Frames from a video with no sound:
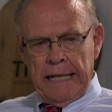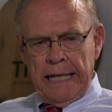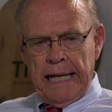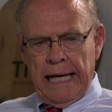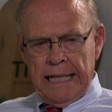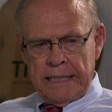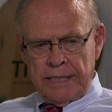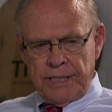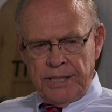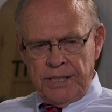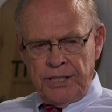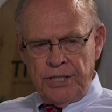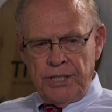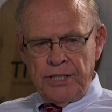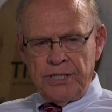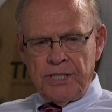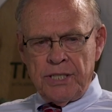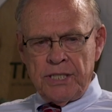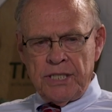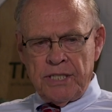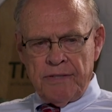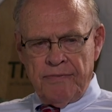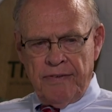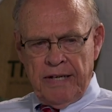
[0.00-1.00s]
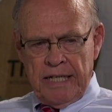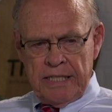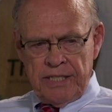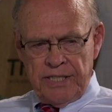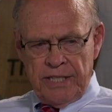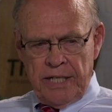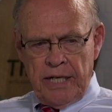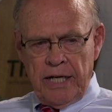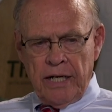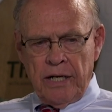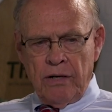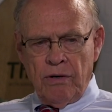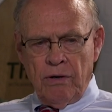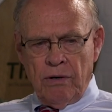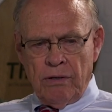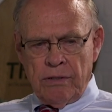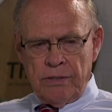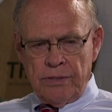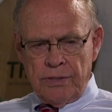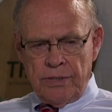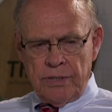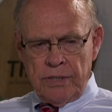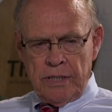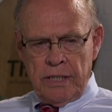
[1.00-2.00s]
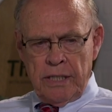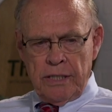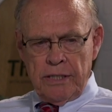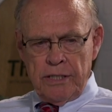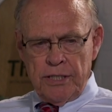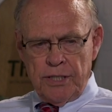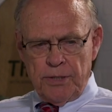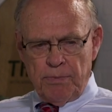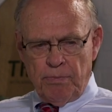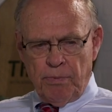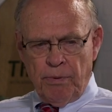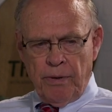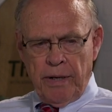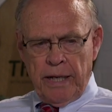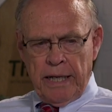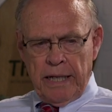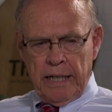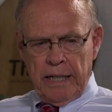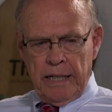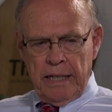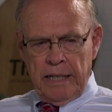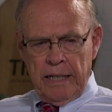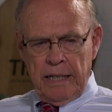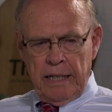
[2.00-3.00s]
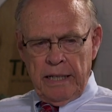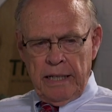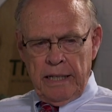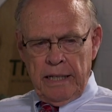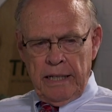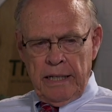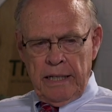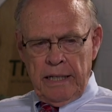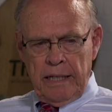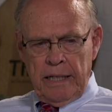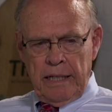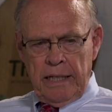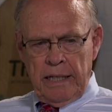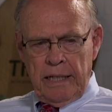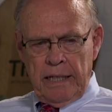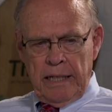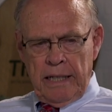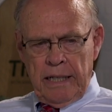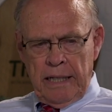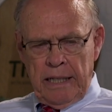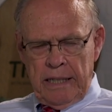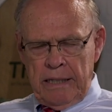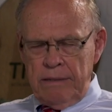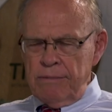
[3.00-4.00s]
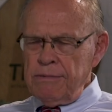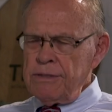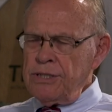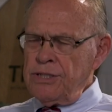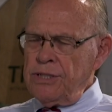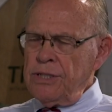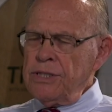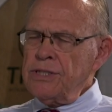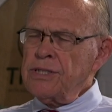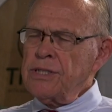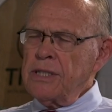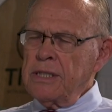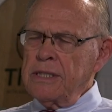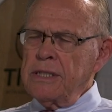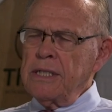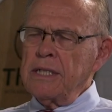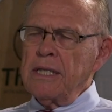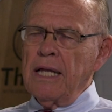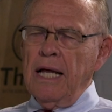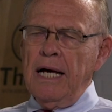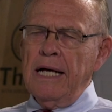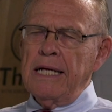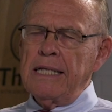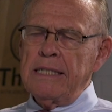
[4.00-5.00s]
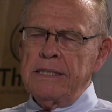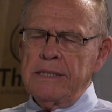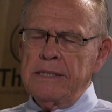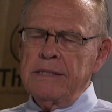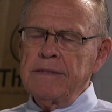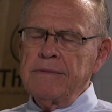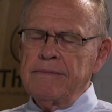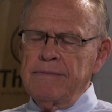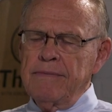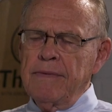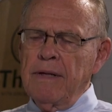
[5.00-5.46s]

an exegesis of Isaiah course in the spring, and it was just a delight.